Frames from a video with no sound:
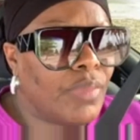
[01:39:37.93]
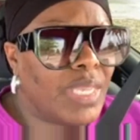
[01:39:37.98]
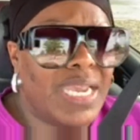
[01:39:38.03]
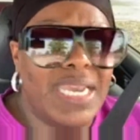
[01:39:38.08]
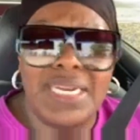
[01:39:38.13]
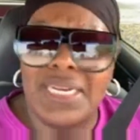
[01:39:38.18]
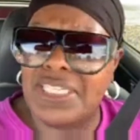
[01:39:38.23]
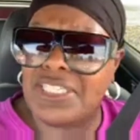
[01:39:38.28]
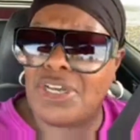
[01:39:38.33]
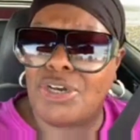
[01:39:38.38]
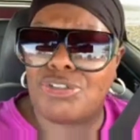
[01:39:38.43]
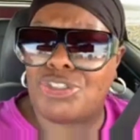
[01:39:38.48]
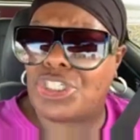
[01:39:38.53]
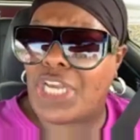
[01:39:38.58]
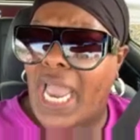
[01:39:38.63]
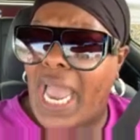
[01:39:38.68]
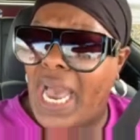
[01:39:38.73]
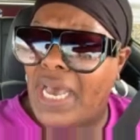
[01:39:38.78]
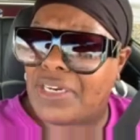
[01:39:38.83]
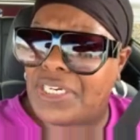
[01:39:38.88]
And it's so
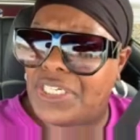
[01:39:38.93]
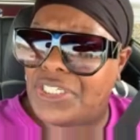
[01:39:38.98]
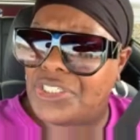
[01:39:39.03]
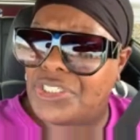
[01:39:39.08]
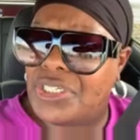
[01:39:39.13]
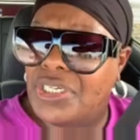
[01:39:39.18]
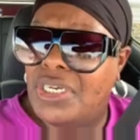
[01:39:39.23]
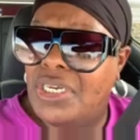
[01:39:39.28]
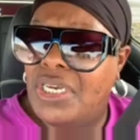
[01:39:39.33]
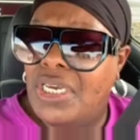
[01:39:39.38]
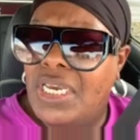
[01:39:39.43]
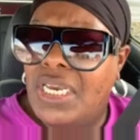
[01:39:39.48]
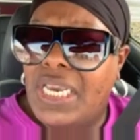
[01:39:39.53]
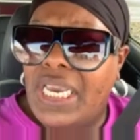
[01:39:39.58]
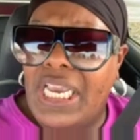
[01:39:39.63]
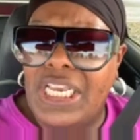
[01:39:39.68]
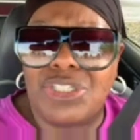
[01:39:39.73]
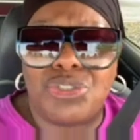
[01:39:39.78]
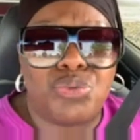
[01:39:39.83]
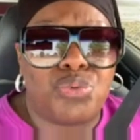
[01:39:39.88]
childish.
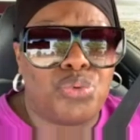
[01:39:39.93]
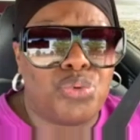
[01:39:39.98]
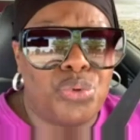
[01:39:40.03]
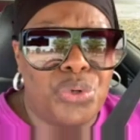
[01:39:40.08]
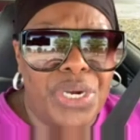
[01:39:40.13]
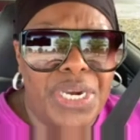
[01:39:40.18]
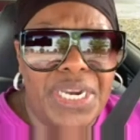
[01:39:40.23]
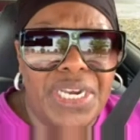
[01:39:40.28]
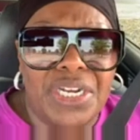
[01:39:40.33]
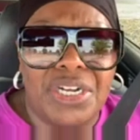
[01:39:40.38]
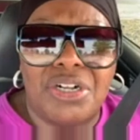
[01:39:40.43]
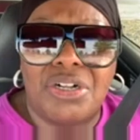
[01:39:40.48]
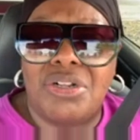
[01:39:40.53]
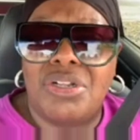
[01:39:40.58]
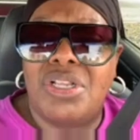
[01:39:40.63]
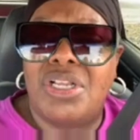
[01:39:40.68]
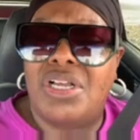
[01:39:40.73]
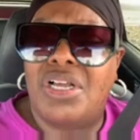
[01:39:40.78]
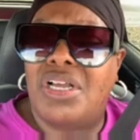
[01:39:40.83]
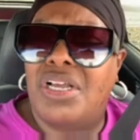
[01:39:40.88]
It's
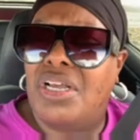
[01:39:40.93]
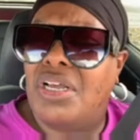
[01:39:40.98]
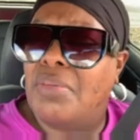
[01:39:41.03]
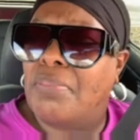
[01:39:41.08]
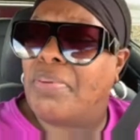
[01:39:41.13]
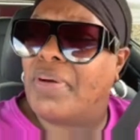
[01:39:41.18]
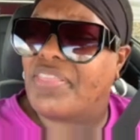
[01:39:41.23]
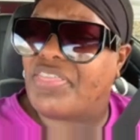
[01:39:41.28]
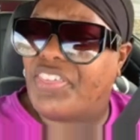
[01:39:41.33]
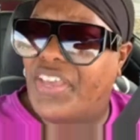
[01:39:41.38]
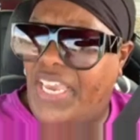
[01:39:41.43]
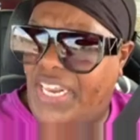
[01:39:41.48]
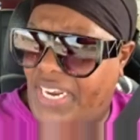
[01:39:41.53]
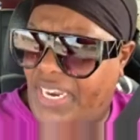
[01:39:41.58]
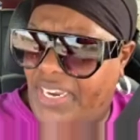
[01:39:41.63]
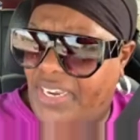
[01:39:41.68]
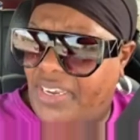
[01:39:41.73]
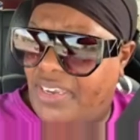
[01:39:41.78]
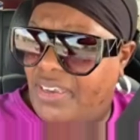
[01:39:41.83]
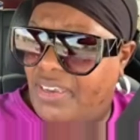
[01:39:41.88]
real
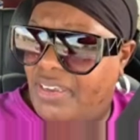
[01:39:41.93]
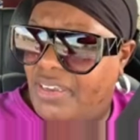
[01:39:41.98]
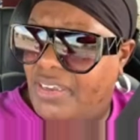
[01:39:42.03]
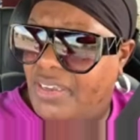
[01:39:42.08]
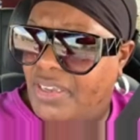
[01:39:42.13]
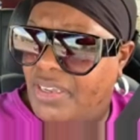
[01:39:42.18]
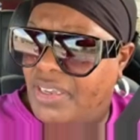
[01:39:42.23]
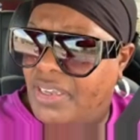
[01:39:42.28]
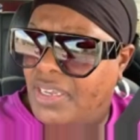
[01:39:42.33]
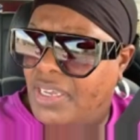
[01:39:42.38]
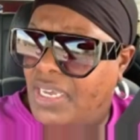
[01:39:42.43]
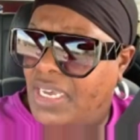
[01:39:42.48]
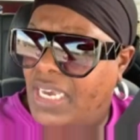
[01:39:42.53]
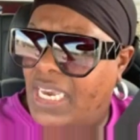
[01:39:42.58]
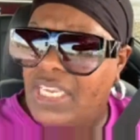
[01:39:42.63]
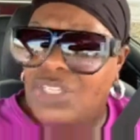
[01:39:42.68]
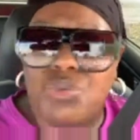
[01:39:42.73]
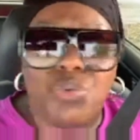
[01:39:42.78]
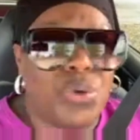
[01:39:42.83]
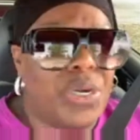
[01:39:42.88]
pathetic.
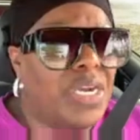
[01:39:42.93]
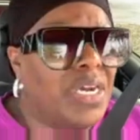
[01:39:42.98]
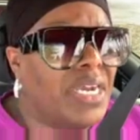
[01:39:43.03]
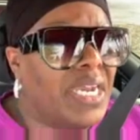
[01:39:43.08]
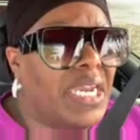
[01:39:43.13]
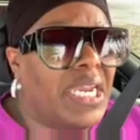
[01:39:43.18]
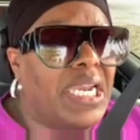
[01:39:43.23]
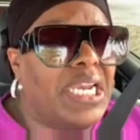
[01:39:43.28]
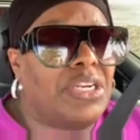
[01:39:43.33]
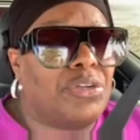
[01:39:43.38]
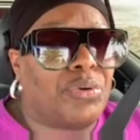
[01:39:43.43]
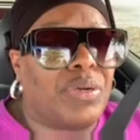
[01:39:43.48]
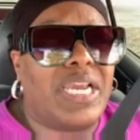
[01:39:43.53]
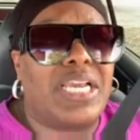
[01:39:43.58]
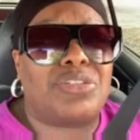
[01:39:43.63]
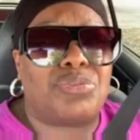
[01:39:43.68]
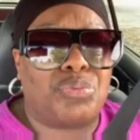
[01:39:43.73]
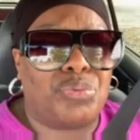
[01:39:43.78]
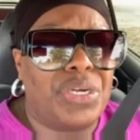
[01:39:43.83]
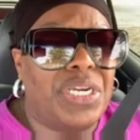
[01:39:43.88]
It's real ignorant.
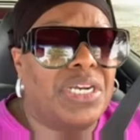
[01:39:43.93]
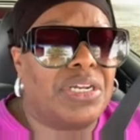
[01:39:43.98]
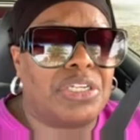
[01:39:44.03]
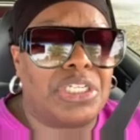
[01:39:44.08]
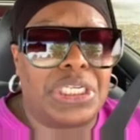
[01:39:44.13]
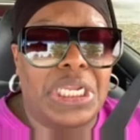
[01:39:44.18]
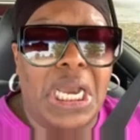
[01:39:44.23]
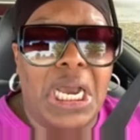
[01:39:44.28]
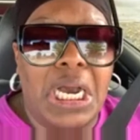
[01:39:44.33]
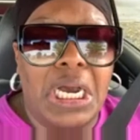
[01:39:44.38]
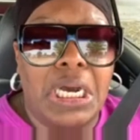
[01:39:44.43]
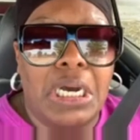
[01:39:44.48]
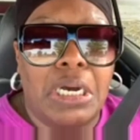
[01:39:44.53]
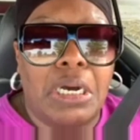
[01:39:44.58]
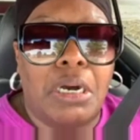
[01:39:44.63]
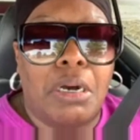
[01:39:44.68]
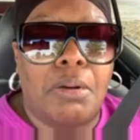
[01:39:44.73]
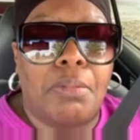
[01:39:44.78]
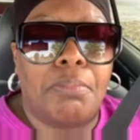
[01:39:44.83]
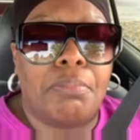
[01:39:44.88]
It's real
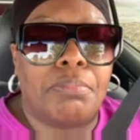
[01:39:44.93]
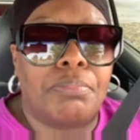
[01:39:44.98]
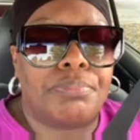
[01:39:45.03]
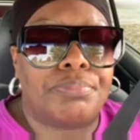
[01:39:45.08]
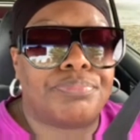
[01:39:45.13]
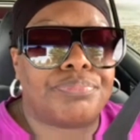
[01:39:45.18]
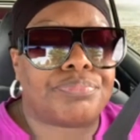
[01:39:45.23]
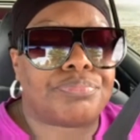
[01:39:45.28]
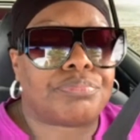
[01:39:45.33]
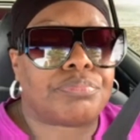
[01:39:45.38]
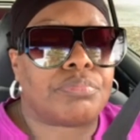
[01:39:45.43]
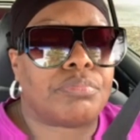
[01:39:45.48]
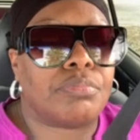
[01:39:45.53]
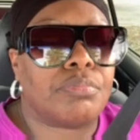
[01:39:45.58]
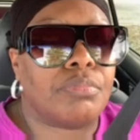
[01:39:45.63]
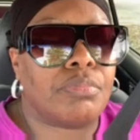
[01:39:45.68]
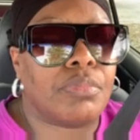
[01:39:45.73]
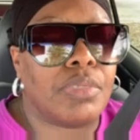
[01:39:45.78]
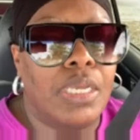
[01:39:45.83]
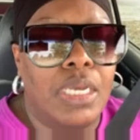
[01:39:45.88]
dumb.
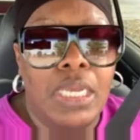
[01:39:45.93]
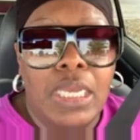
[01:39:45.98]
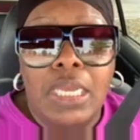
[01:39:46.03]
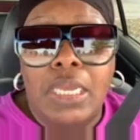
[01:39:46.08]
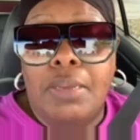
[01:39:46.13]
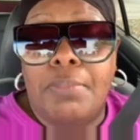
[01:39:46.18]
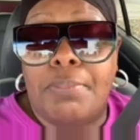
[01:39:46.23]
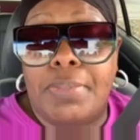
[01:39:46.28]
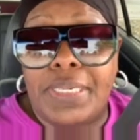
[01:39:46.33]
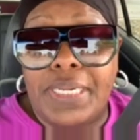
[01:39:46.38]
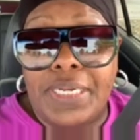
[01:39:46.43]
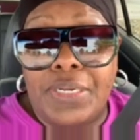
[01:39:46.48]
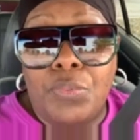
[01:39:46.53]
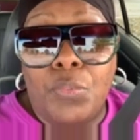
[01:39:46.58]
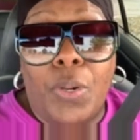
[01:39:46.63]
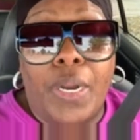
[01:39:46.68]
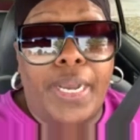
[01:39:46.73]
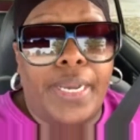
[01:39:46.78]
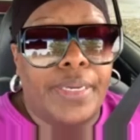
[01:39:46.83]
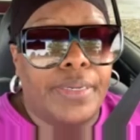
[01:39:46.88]
But
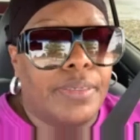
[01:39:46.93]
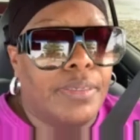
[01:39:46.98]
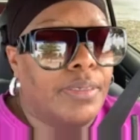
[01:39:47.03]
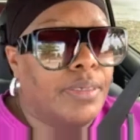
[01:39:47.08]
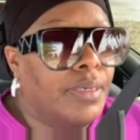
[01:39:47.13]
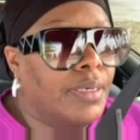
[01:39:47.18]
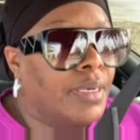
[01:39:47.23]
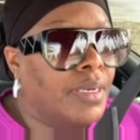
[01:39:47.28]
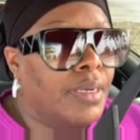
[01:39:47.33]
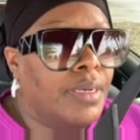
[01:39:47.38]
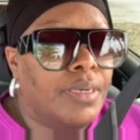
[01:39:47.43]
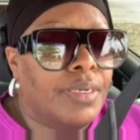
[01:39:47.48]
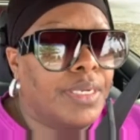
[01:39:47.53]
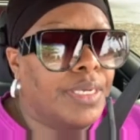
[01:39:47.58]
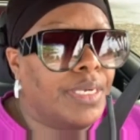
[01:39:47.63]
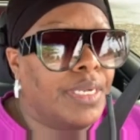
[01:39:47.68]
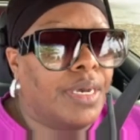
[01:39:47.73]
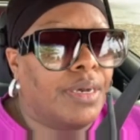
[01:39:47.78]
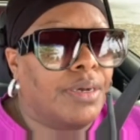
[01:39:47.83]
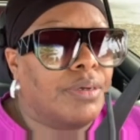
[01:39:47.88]
anyway,
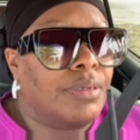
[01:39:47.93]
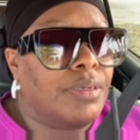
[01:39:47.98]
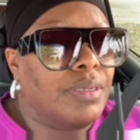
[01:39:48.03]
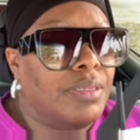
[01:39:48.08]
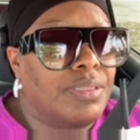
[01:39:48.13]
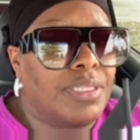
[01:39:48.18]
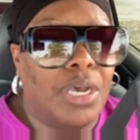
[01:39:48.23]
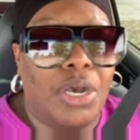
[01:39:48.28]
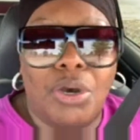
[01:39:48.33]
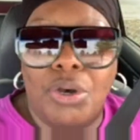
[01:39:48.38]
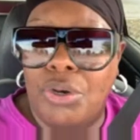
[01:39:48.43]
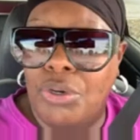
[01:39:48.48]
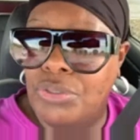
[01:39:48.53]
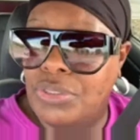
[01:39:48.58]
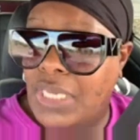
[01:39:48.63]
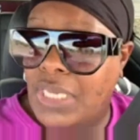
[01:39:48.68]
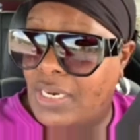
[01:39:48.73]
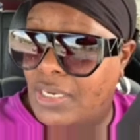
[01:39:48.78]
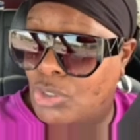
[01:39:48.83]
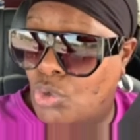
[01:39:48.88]
you know,
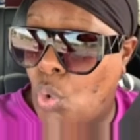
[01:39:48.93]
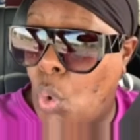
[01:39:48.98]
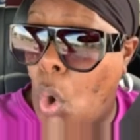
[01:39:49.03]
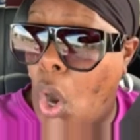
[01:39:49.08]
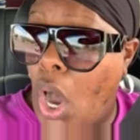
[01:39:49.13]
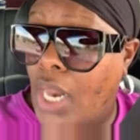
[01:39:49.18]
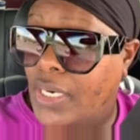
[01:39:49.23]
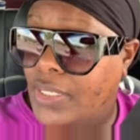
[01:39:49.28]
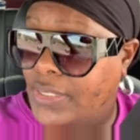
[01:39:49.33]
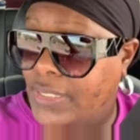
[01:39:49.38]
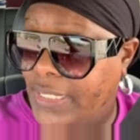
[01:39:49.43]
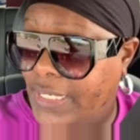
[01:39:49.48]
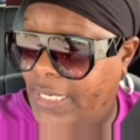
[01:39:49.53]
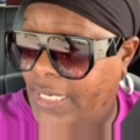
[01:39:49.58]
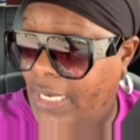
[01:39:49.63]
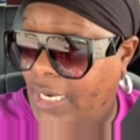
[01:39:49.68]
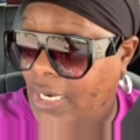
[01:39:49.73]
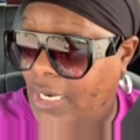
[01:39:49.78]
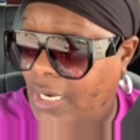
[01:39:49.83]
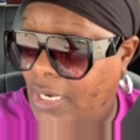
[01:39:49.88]
those are the
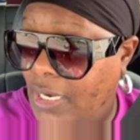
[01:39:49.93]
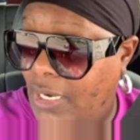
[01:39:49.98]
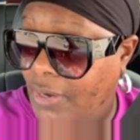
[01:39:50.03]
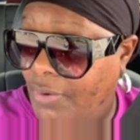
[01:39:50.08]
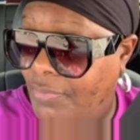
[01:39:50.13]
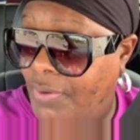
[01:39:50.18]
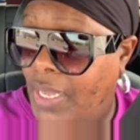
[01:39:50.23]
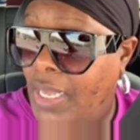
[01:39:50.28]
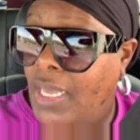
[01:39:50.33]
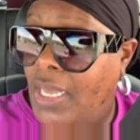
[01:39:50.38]
quality of